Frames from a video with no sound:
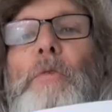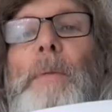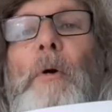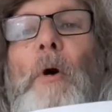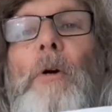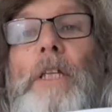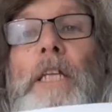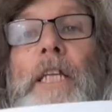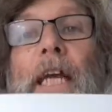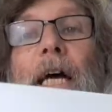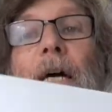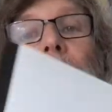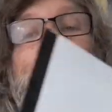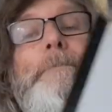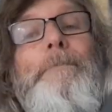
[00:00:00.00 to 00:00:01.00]
a report in
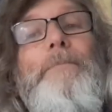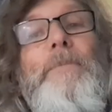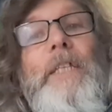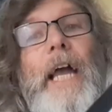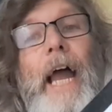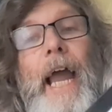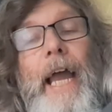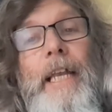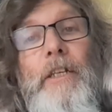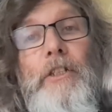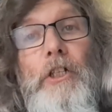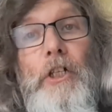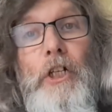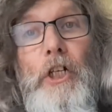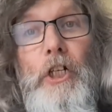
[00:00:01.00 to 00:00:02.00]
here,
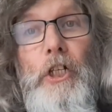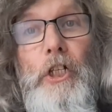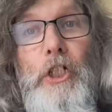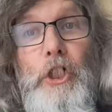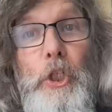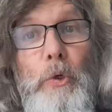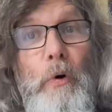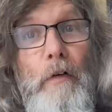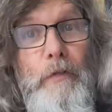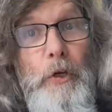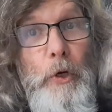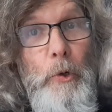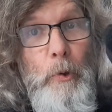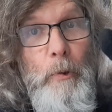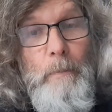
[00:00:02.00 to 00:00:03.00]
and two of
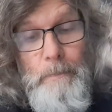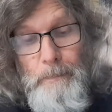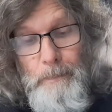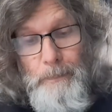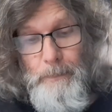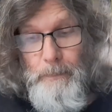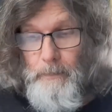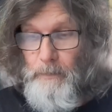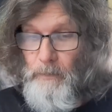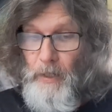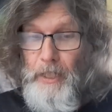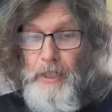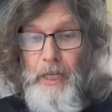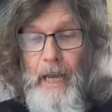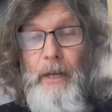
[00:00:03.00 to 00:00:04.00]
you
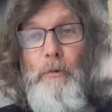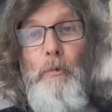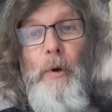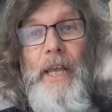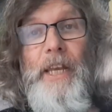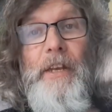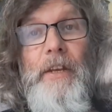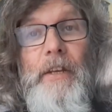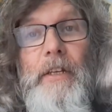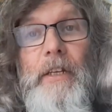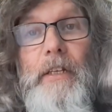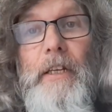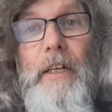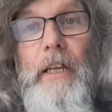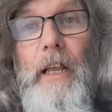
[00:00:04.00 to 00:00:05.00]
can win
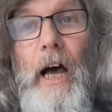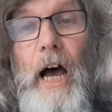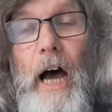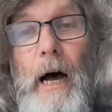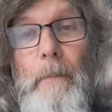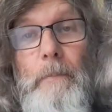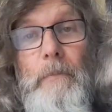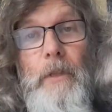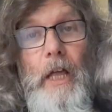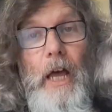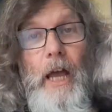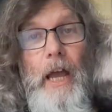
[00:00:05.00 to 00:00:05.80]
um,